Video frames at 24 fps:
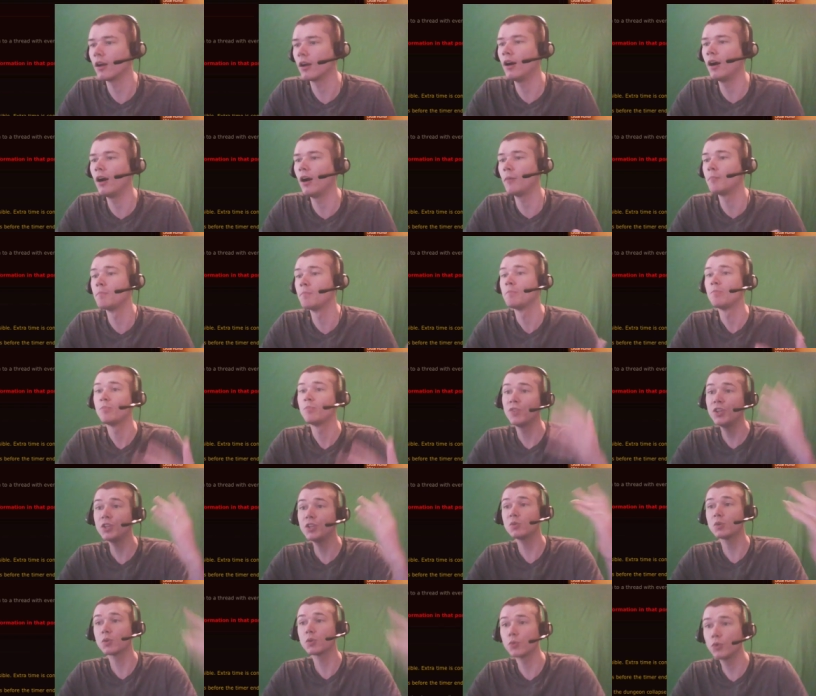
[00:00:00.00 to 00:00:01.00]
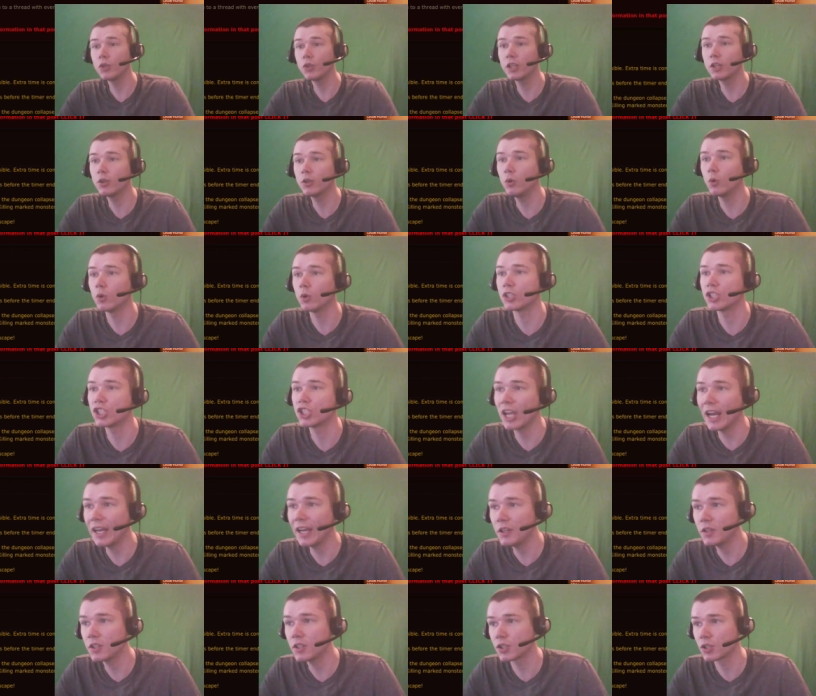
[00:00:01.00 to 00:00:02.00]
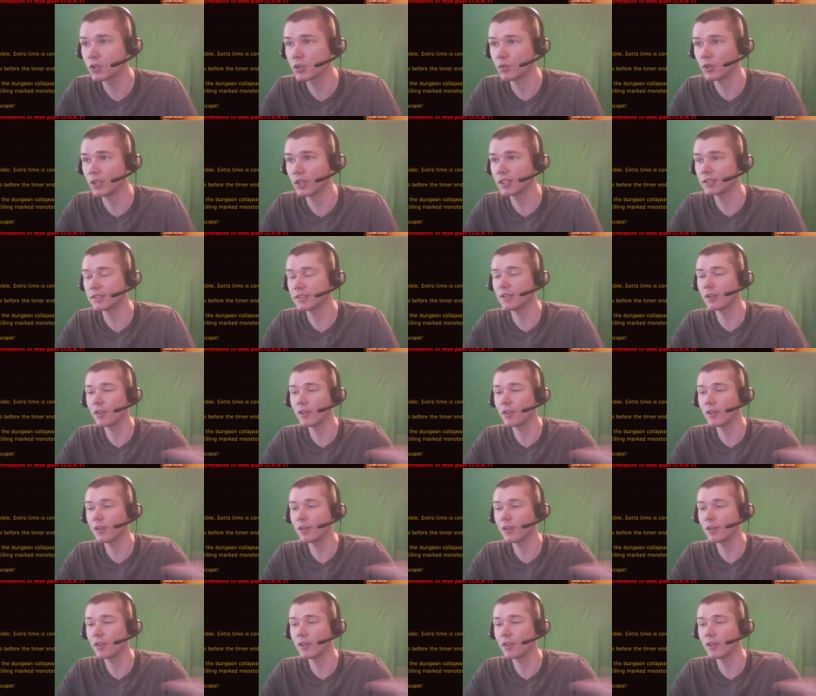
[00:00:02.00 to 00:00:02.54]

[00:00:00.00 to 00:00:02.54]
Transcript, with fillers: Um, this was really cool. Challenge strings.